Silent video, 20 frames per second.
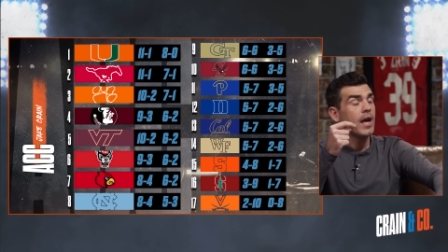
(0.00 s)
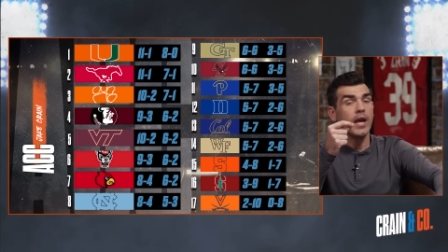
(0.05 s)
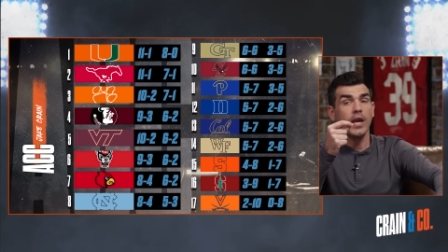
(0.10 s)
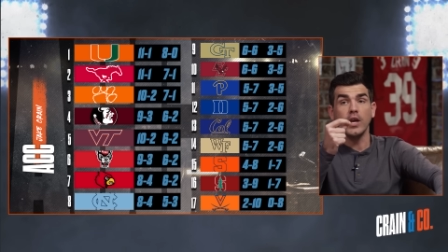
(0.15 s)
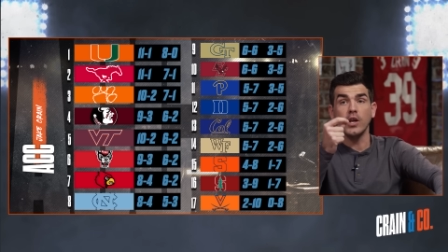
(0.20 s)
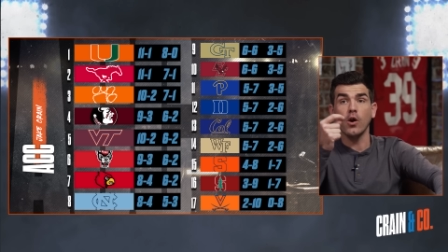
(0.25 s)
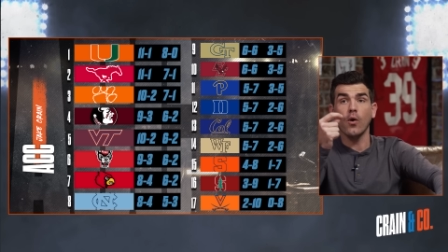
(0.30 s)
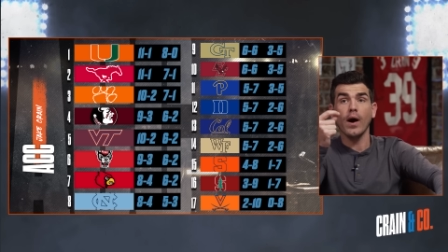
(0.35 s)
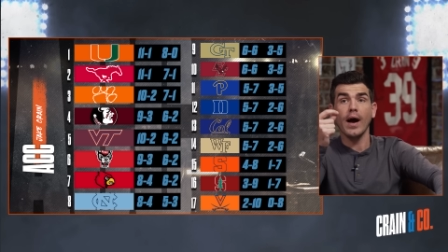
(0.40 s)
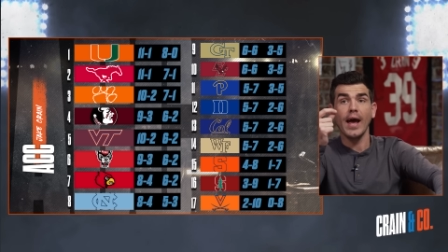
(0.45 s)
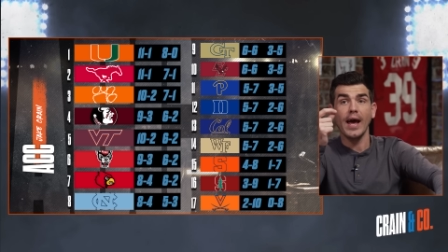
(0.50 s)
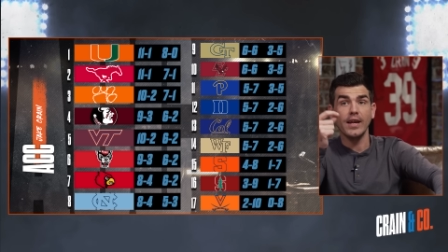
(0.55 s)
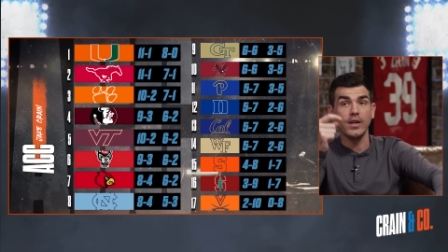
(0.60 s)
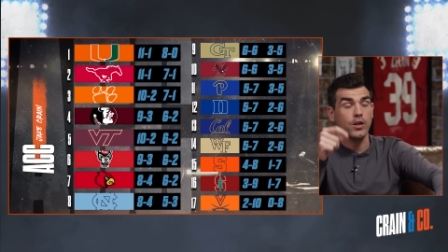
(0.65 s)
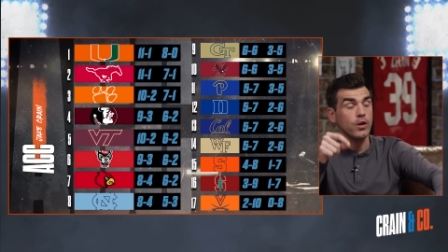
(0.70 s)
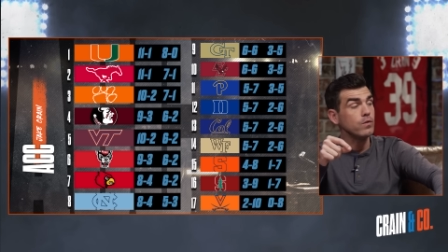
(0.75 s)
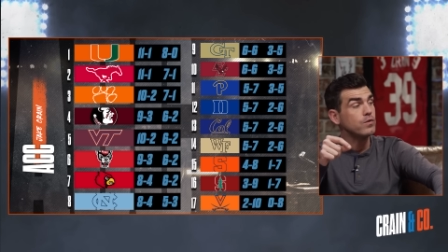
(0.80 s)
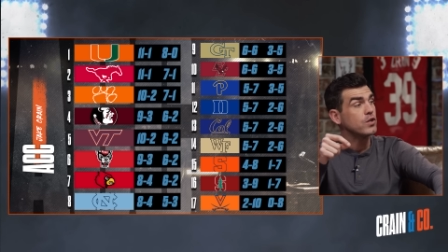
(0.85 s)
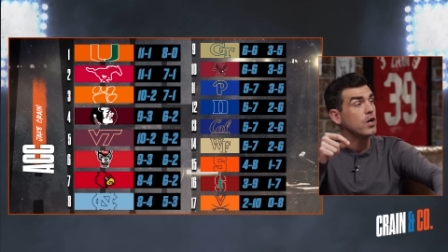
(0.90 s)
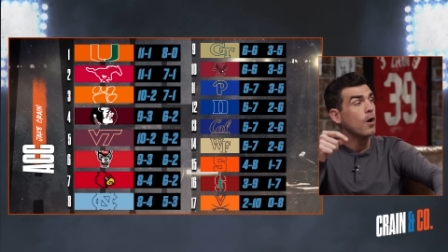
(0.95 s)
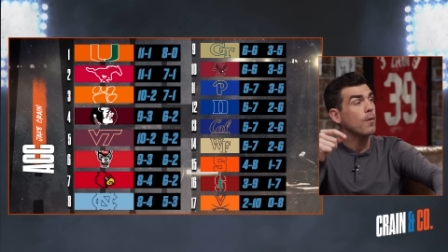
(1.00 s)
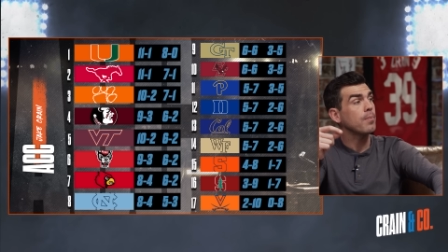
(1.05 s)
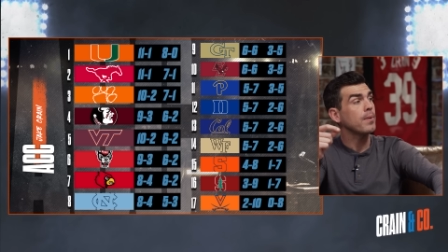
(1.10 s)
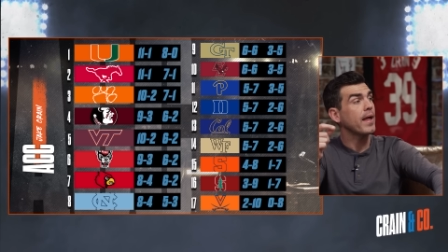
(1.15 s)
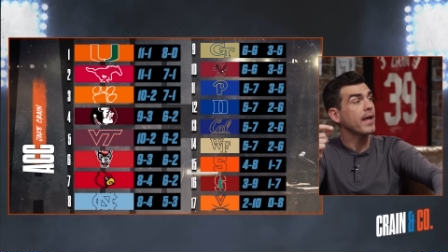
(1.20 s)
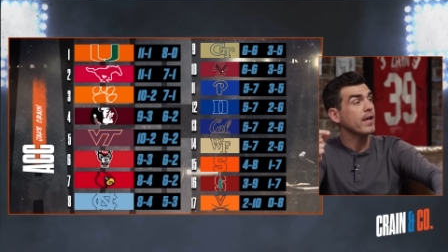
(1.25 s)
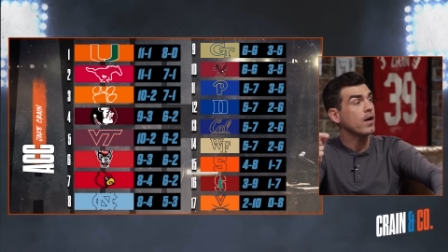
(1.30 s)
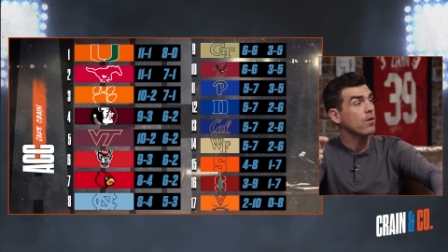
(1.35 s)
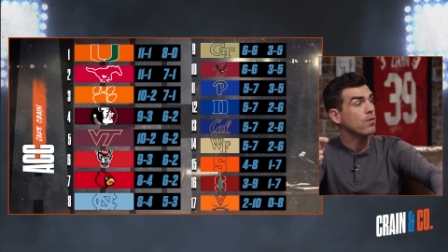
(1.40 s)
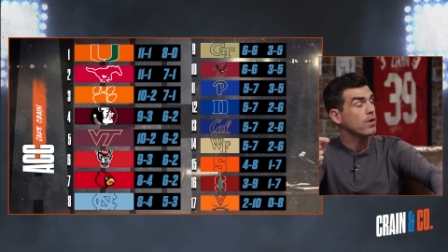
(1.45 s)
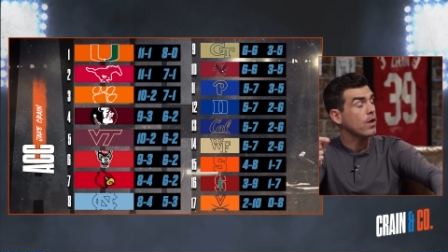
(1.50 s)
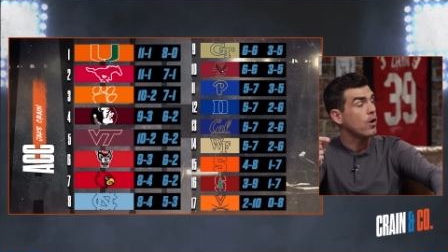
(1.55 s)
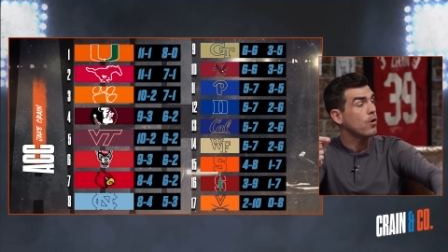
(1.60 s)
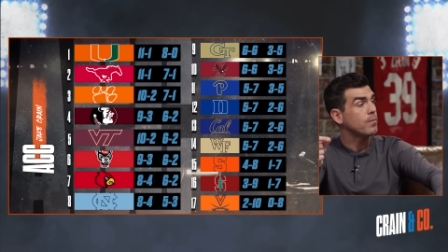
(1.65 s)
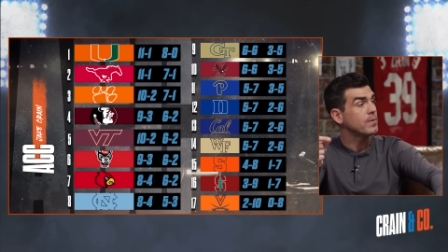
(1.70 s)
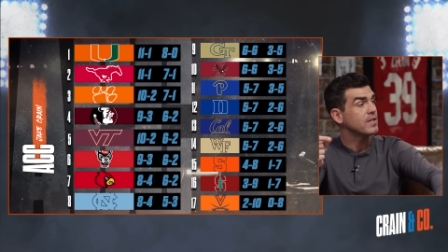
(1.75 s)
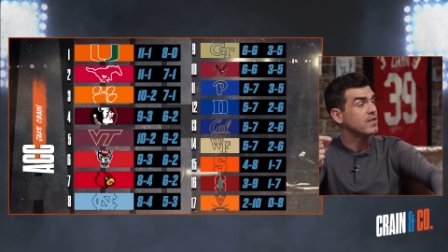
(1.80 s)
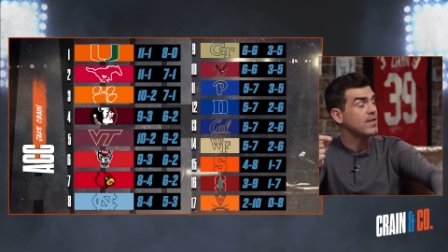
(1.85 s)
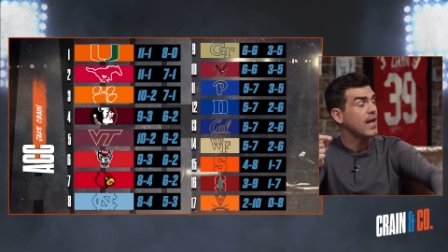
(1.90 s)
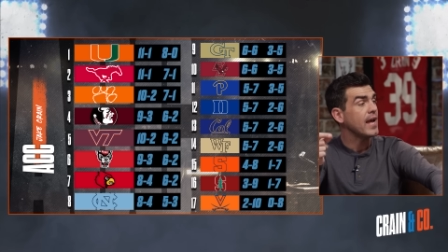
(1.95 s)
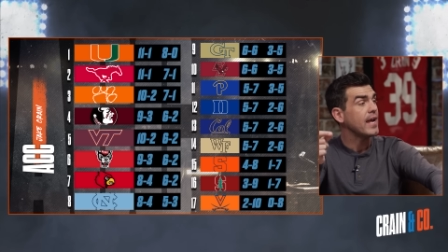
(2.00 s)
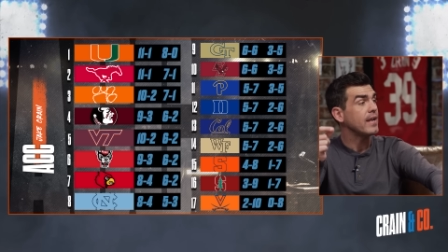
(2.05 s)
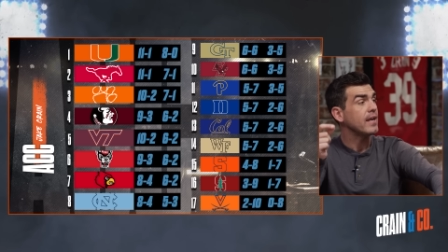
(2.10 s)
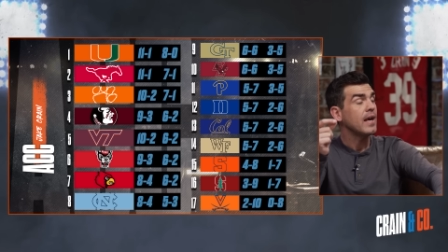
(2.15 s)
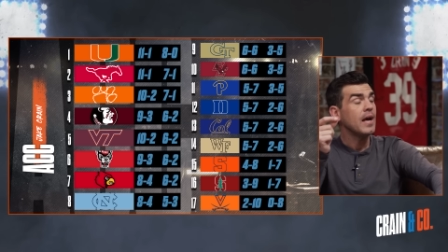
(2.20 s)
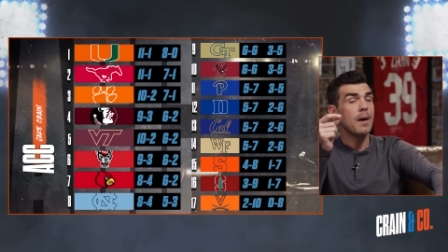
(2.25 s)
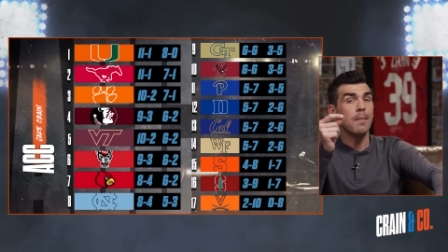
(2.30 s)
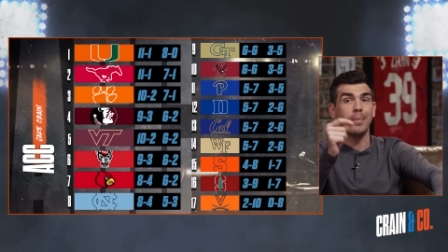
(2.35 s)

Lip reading: You know, I had Utah playing Oklahoma State,